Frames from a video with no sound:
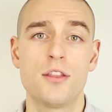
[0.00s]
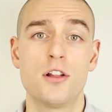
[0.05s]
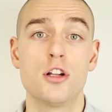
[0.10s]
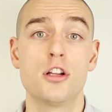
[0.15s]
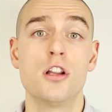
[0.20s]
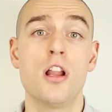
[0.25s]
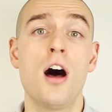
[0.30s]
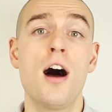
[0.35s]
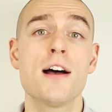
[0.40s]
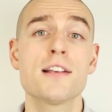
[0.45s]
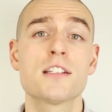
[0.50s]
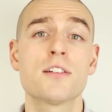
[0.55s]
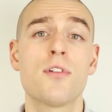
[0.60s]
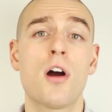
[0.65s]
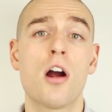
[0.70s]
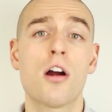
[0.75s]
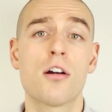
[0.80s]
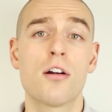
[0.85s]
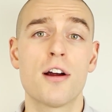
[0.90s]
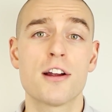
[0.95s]
The loss of
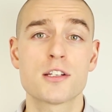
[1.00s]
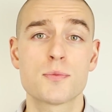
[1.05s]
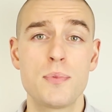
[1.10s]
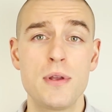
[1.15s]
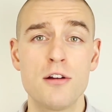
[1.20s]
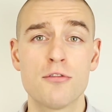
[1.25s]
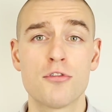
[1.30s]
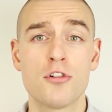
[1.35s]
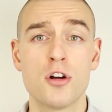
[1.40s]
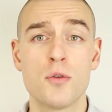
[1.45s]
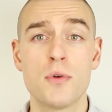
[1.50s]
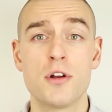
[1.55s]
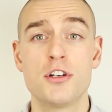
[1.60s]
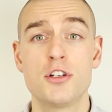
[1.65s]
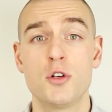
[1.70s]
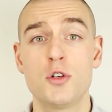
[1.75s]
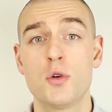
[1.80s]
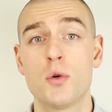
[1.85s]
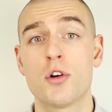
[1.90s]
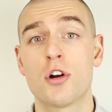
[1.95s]
RRSP room
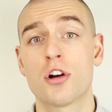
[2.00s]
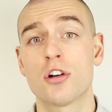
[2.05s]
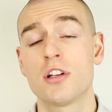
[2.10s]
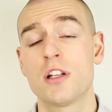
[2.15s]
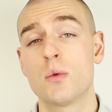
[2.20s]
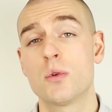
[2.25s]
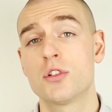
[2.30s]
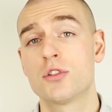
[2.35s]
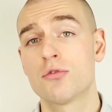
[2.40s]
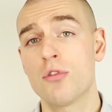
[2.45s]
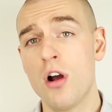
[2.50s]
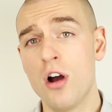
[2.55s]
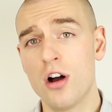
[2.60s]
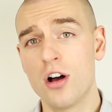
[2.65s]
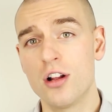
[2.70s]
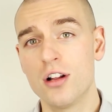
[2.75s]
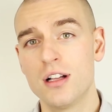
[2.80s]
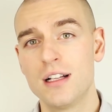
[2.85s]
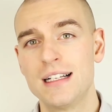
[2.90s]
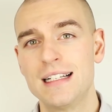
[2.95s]
due to an early
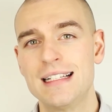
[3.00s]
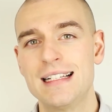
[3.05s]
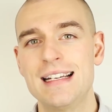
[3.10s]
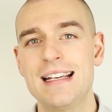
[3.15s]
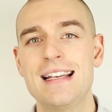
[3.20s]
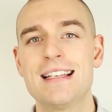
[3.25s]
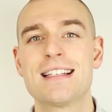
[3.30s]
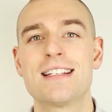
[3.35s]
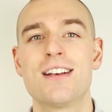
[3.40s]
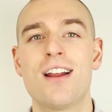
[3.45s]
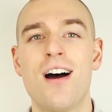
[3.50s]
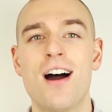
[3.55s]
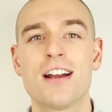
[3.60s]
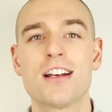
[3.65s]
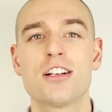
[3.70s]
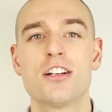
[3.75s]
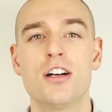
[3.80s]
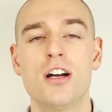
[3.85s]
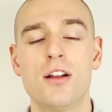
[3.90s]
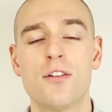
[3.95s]
withdrawal is
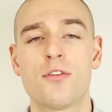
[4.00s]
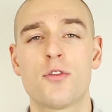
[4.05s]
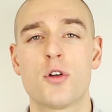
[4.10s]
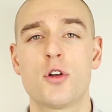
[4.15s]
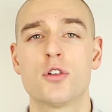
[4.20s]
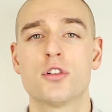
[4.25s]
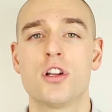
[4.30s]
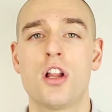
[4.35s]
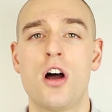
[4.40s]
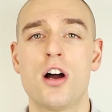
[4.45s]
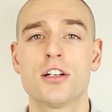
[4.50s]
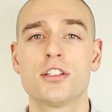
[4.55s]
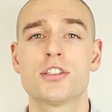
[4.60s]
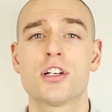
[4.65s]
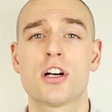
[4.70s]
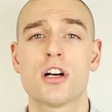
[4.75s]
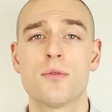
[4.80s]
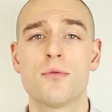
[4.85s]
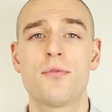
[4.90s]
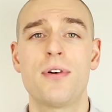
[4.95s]
not good for your
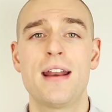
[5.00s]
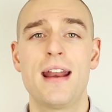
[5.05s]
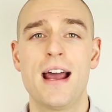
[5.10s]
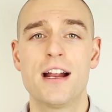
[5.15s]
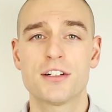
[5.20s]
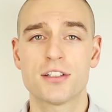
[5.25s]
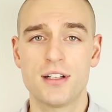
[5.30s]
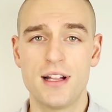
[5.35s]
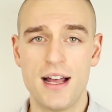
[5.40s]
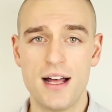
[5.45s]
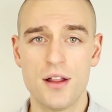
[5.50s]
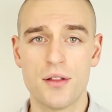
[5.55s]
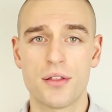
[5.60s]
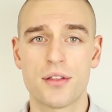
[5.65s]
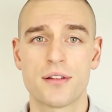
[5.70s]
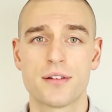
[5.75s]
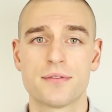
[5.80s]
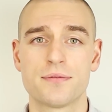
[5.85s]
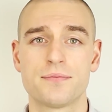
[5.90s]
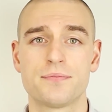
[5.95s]
long-term financial
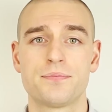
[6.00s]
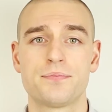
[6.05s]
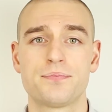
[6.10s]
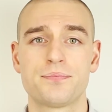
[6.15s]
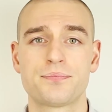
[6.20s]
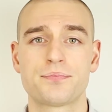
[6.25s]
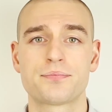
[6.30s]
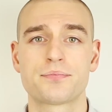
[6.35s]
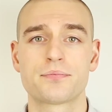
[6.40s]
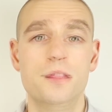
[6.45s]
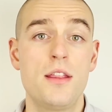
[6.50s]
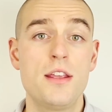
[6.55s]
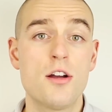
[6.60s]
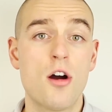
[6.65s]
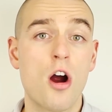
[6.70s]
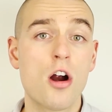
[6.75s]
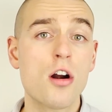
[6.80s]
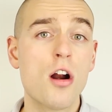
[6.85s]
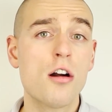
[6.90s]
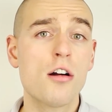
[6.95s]
health. The
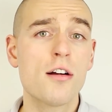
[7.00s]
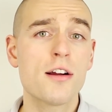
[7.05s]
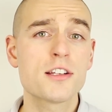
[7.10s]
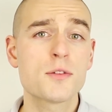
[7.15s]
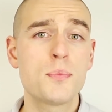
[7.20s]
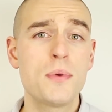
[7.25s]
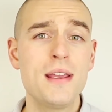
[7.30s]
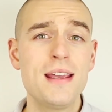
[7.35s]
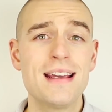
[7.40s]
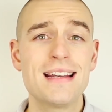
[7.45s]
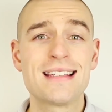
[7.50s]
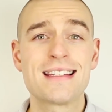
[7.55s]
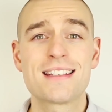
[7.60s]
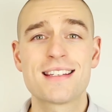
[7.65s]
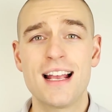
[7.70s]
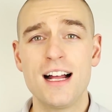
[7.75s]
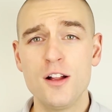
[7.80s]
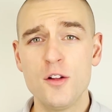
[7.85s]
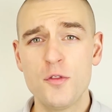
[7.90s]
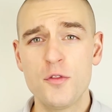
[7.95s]
RRSP
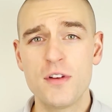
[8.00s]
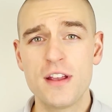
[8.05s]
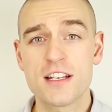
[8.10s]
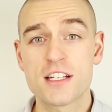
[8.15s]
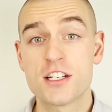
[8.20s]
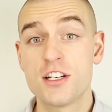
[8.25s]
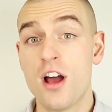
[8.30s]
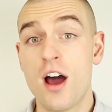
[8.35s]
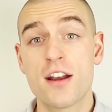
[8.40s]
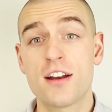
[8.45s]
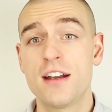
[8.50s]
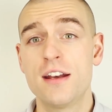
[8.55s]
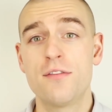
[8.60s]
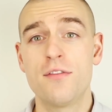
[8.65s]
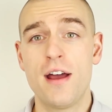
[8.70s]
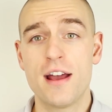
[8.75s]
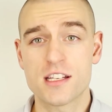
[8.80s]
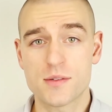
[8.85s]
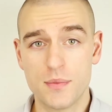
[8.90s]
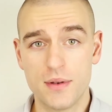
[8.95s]
itself is not an
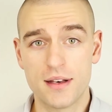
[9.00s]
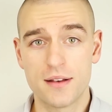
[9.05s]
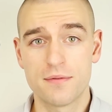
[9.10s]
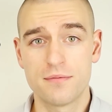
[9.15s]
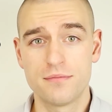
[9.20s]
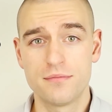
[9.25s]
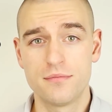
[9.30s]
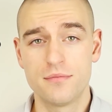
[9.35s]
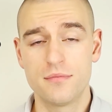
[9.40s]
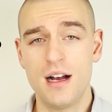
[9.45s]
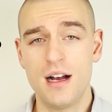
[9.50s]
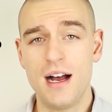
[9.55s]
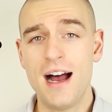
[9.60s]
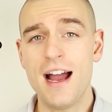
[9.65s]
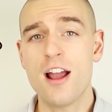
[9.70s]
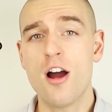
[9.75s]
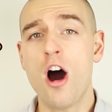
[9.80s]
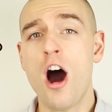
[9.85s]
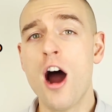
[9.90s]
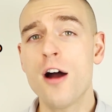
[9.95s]
investment.
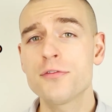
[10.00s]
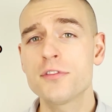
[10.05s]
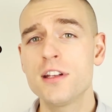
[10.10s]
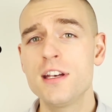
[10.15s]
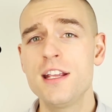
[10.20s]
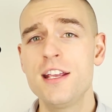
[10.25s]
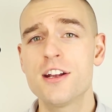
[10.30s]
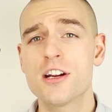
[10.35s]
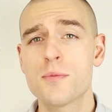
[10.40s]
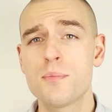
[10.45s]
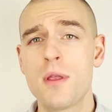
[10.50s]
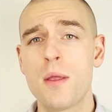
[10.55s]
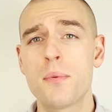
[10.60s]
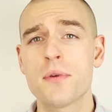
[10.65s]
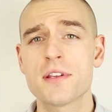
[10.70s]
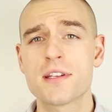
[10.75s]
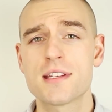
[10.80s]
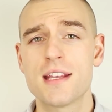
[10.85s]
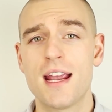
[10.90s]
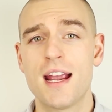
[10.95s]
I often hear
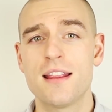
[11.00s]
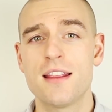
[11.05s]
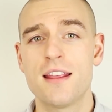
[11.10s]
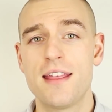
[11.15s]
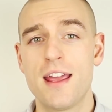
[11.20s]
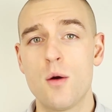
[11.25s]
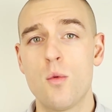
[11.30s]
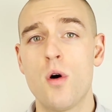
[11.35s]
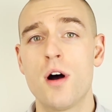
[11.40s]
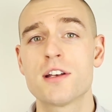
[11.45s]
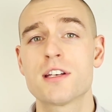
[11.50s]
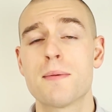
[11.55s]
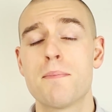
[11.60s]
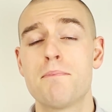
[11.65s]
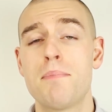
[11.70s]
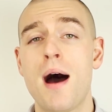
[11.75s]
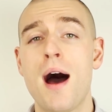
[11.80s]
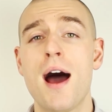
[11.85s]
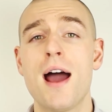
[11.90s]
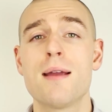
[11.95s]
people say that they want to
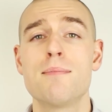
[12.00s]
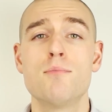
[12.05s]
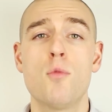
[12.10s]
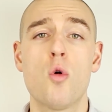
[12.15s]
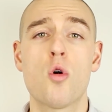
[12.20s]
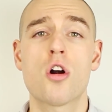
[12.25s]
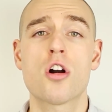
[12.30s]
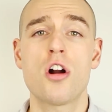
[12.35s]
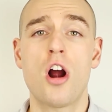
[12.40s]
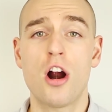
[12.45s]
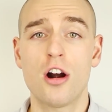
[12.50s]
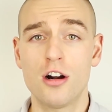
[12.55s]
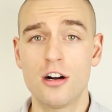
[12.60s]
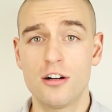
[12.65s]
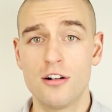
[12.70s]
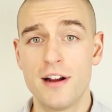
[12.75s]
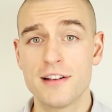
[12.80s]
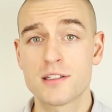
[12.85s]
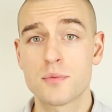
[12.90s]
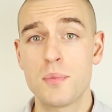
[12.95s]
buy more
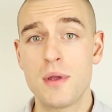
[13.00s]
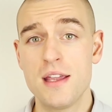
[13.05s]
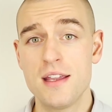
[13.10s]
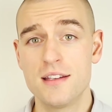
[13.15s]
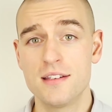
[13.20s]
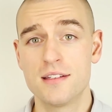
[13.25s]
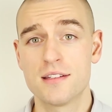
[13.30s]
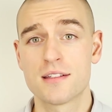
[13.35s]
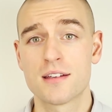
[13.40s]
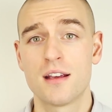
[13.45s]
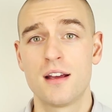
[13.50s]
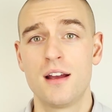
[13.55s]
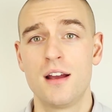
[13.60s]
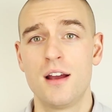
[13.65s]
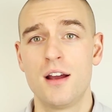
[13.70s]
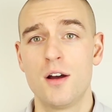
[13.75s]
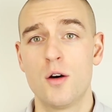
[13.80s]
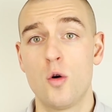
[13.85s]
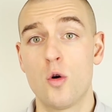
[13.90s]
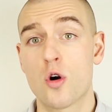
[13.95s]
RRSPs,
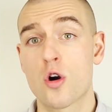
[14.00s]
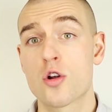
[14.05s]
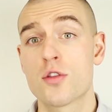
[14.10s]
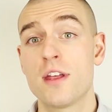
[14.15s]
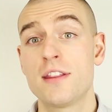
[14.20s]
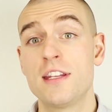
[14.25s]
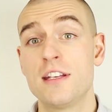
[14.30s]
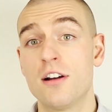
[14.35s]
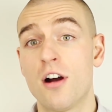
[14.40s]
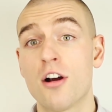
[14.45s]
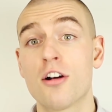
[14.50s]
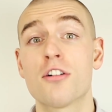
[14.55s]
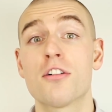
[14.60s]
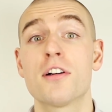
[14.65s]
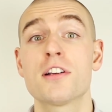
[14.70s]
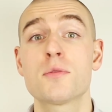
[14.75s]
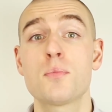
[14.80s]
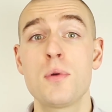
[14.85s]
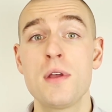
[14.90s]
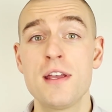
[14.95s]
or that the
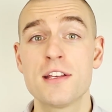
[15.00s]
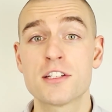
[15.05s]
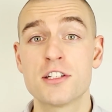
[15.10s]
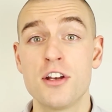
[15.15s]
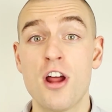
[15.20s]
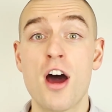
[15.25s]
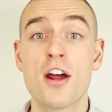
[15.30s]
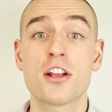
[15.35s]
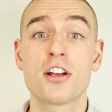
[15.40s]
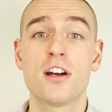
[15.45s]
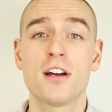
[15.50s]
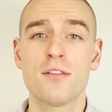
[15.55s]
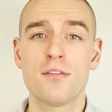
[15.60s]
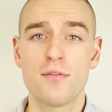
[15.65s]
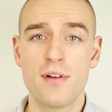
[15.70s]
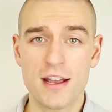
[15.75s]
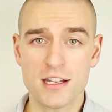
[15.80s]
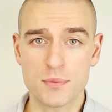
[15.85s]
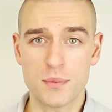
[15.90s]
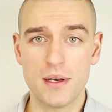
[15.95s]
RRSP is not a good
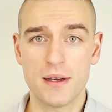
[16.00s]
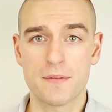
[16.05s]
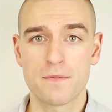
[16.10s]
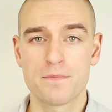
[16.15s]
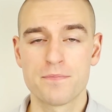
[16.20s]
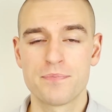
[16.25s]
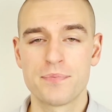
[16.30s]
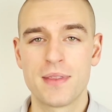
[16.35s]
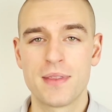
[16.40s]
investment.